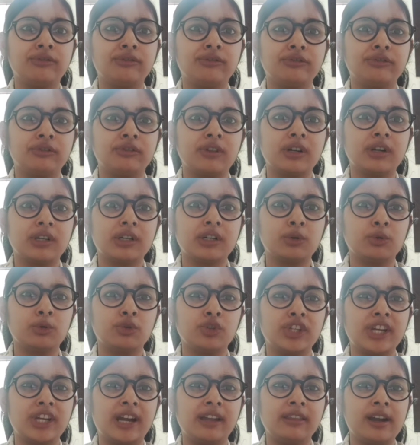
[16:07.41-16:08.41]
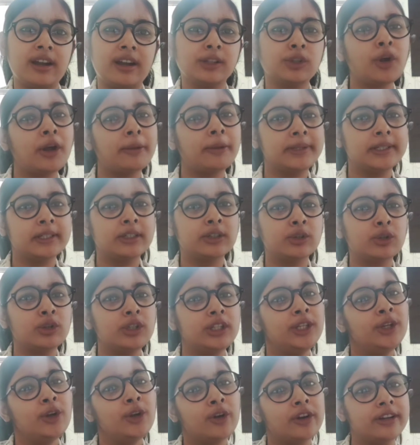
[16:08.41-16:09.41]
If agar kuch yaad aaya to I'm here
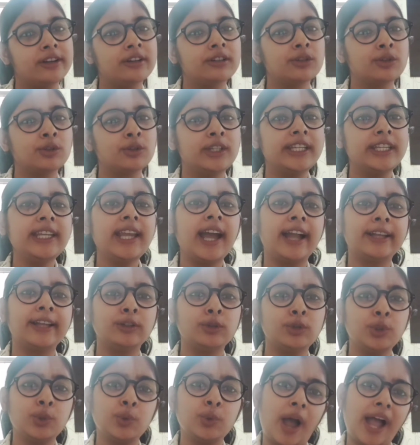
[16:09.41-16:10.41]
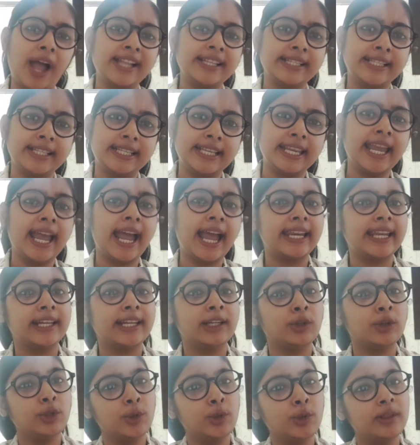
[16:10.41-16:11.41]
only, you're here only. I know you, I'll say,
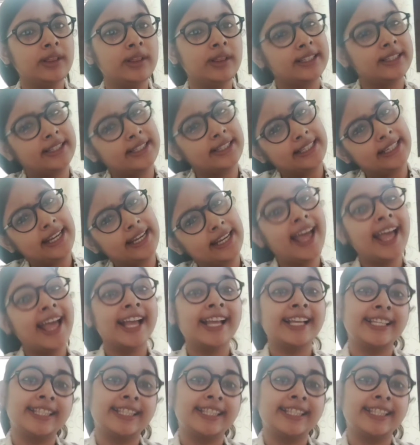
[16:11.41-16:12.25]
and I know you'll listen.